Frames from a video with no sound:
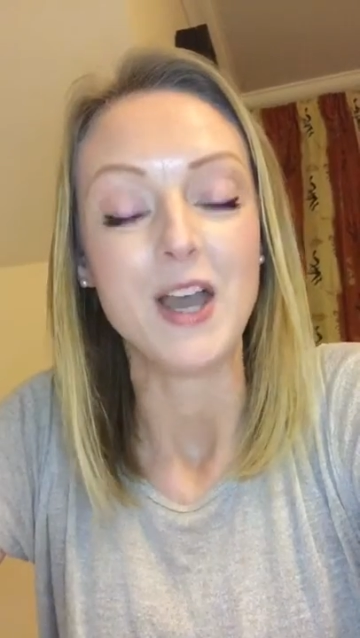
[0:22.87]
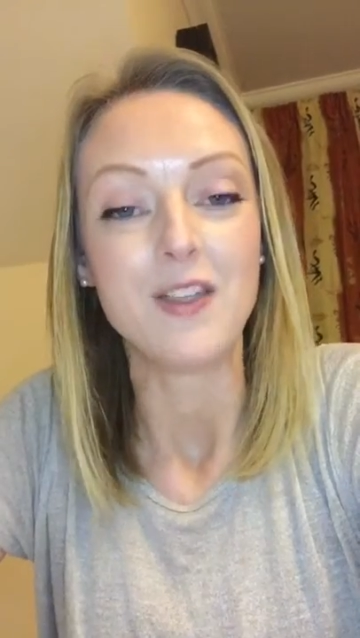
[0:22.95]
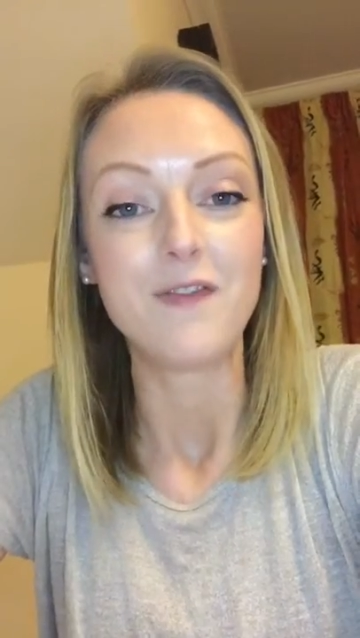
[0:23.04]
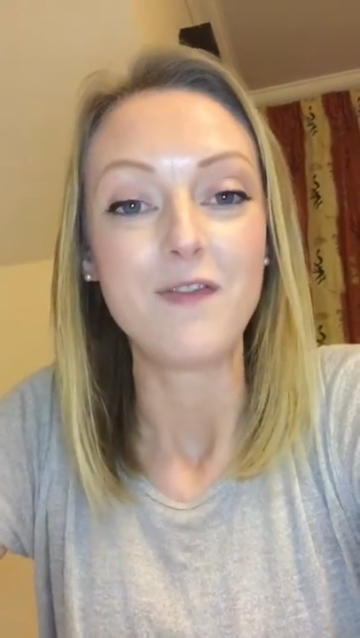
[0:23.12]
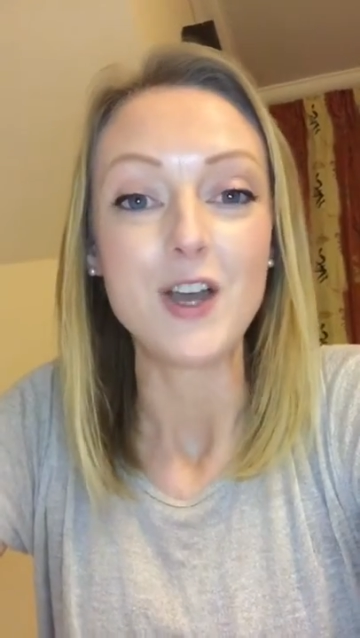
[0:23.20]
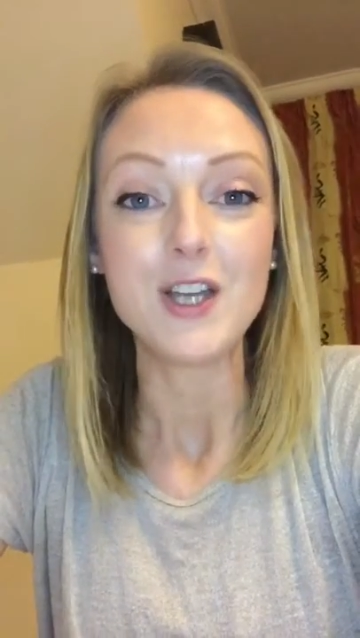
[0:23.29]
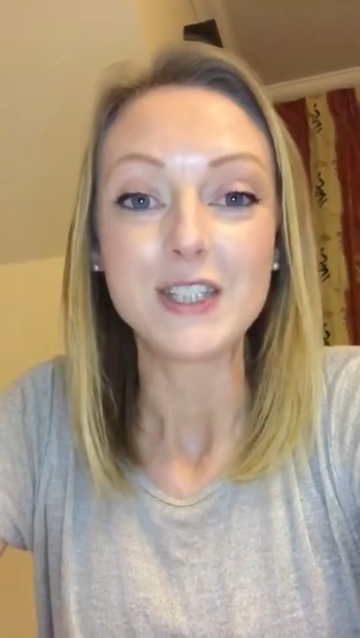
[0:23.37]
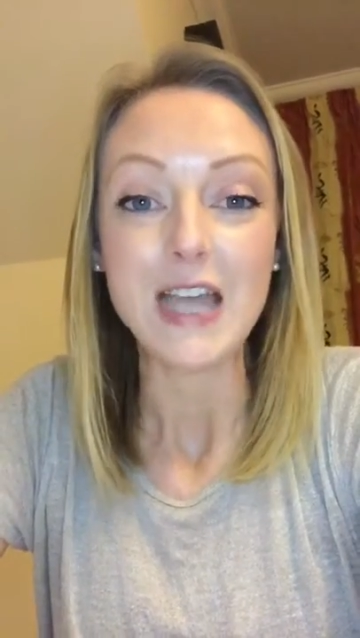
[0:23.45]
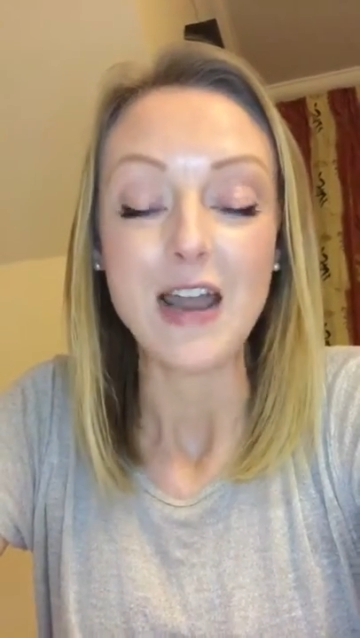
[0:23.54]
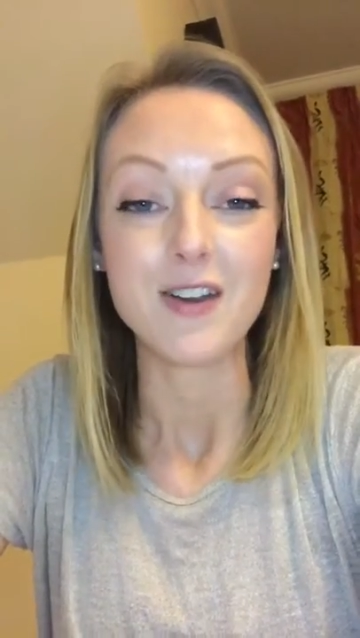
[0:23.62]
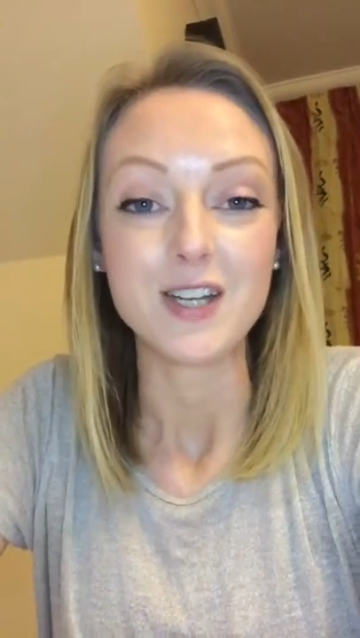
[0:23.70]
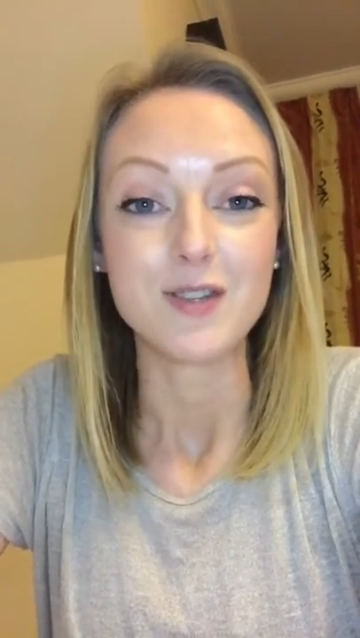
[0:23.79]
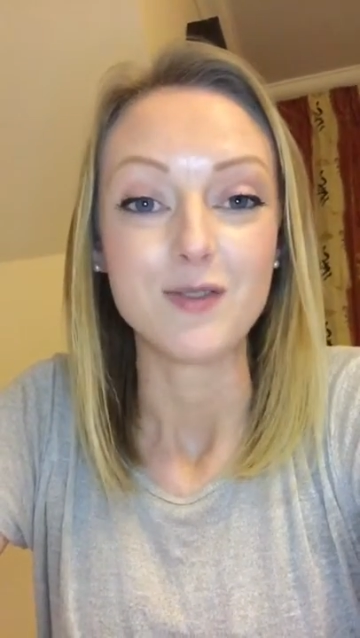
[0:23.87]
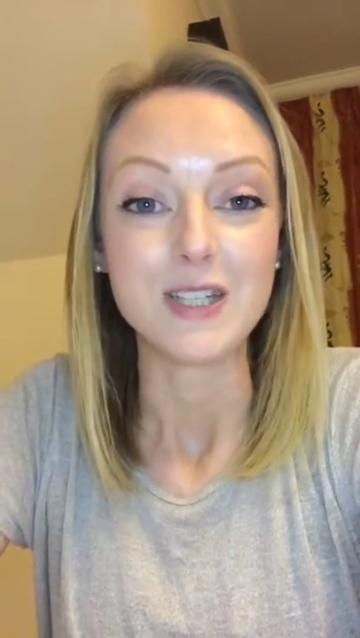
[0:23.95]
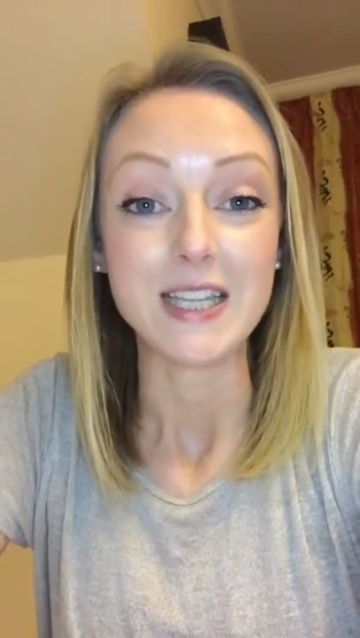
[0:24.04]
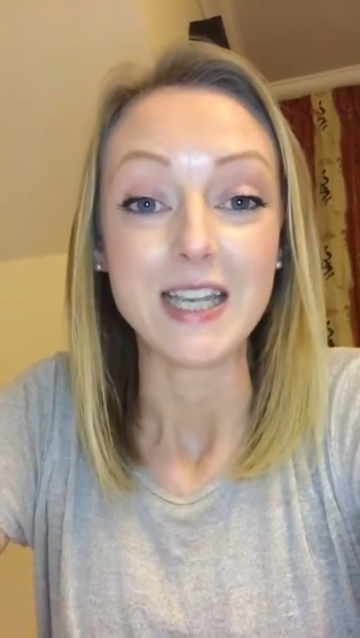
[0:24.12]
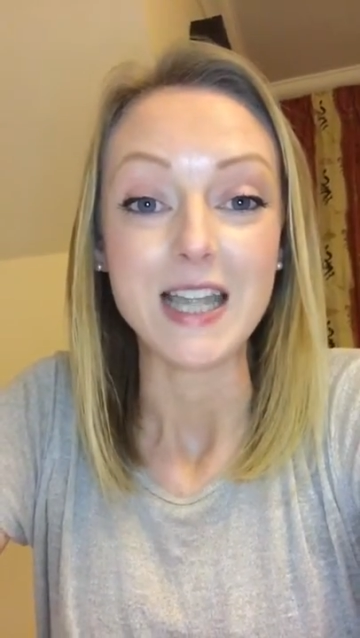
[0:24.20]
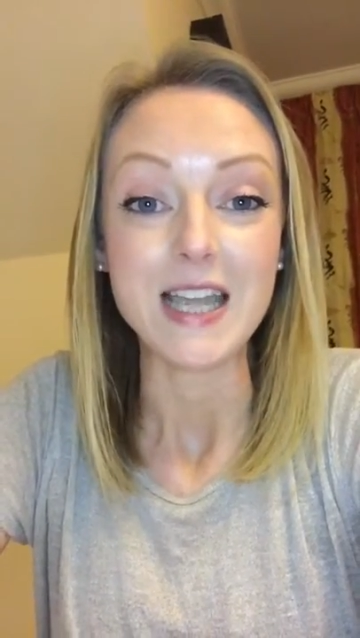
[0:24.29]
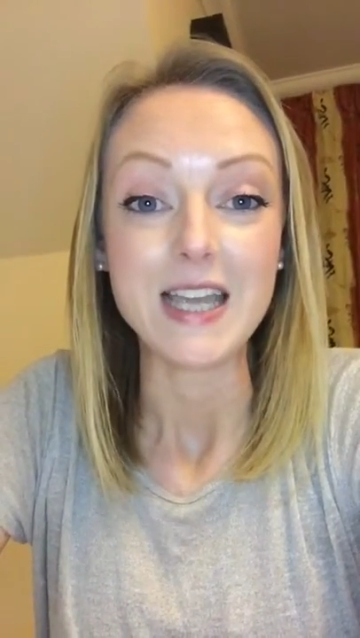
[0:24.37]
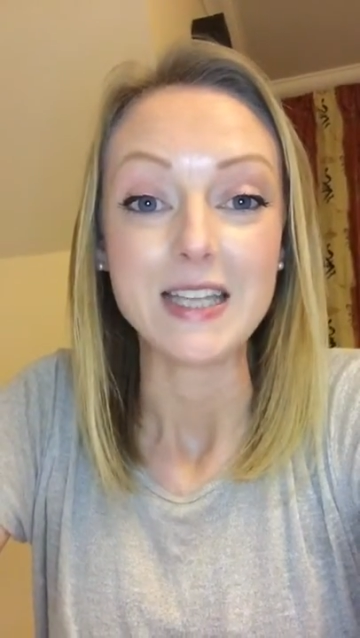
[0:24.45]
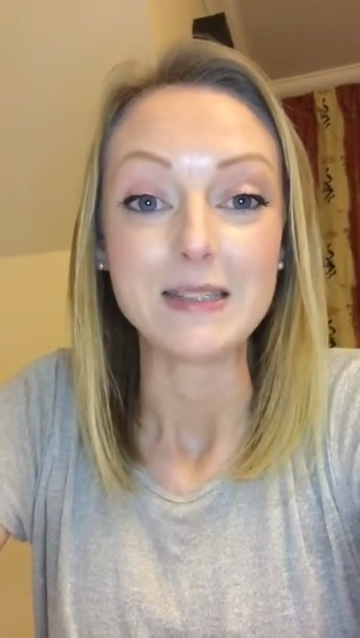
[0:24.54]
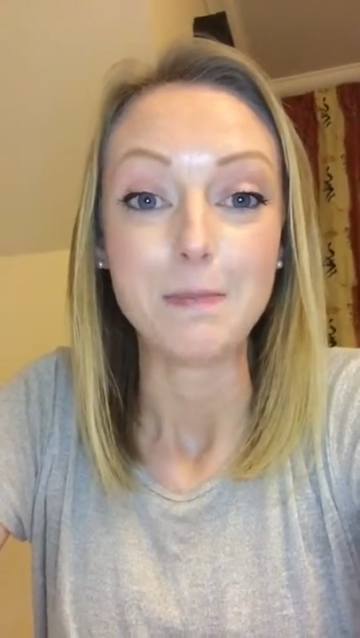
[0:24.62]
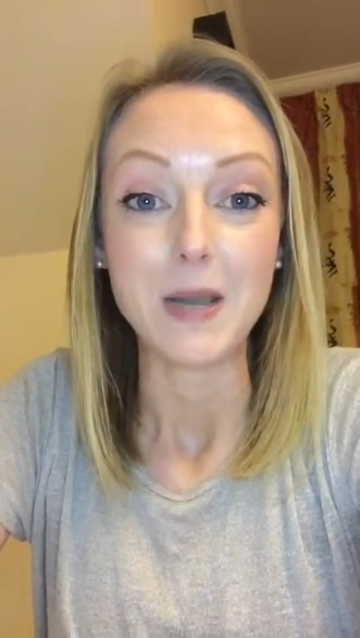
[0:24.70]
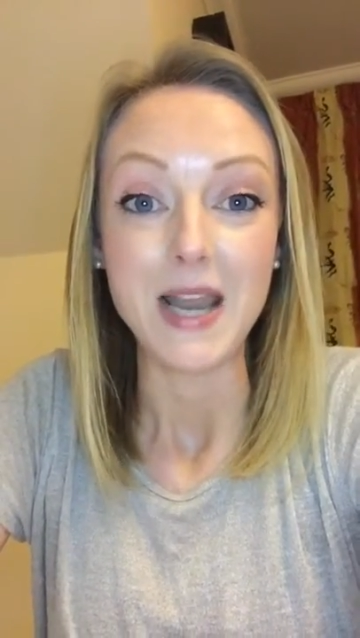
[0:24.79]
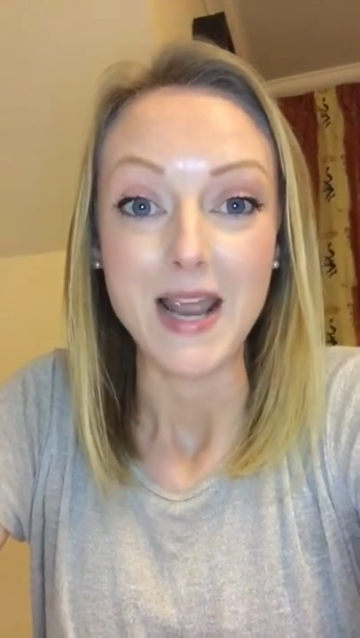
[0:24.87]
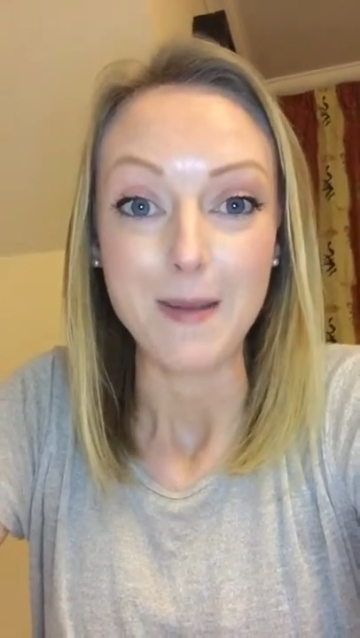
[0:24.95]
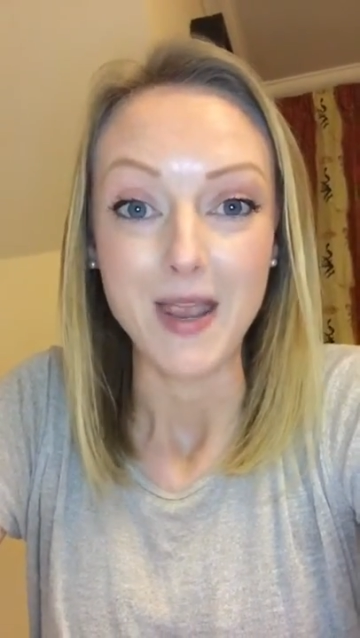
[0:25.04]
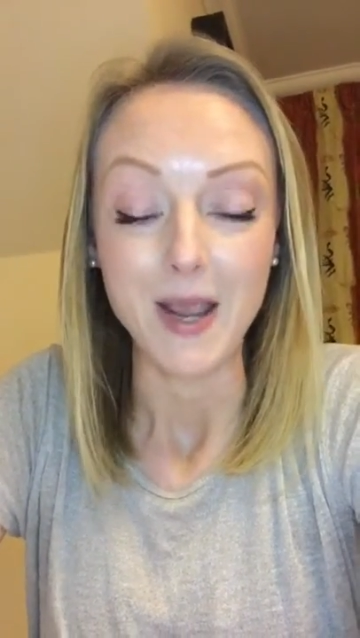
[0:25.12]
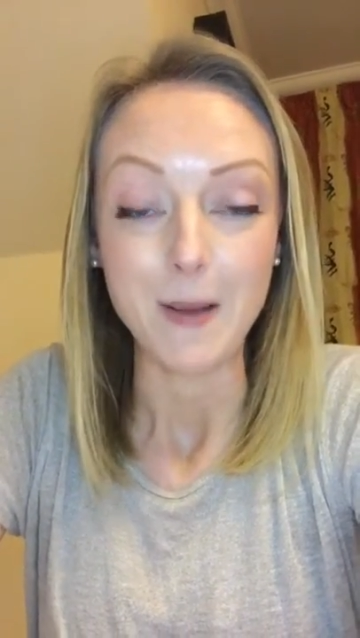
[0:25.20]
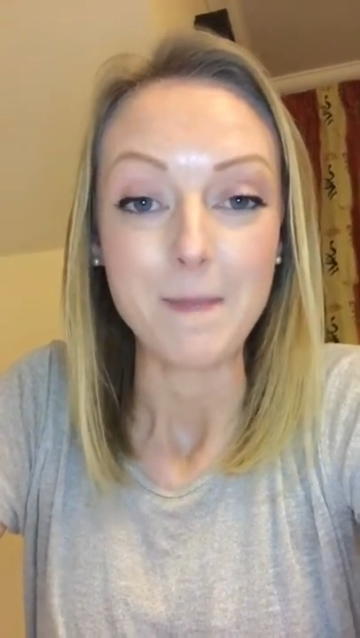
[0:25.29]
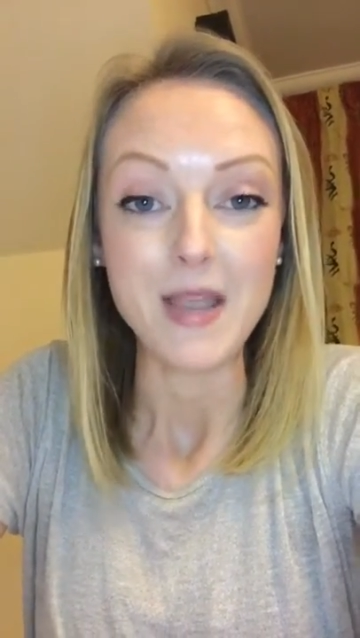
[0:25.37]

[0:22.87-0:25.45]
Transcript: The first characteristic is blaming.